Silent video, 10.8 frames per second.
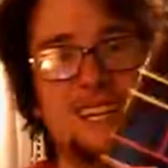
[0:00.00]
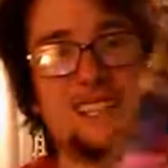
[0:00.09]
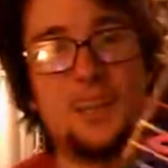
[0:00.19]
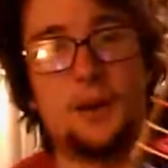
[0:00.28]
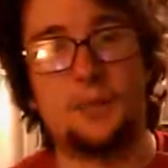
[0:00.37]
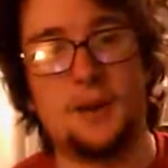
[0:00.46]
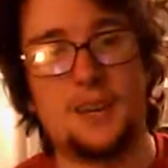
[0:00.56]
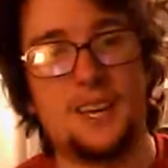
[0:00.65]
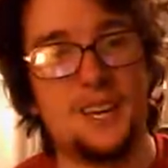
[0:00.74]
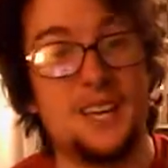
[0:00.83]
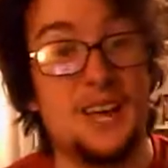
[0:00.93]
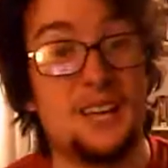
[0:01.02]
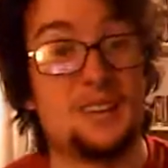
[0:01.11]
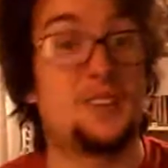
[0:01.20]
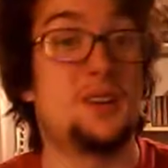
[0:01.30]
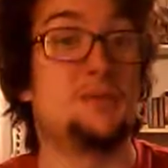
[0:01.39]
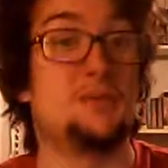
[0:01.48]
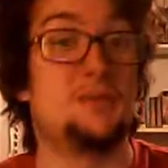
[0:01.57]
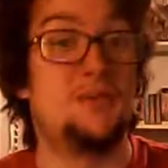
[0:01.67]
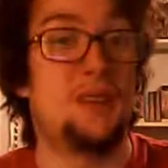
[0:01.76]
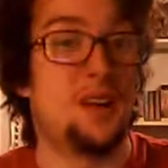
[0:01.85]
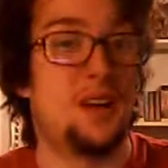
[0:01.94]
Cyberpunk. Yeah, it's gonna be
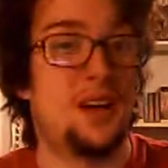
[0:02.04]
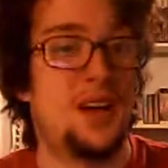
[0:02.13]
fun.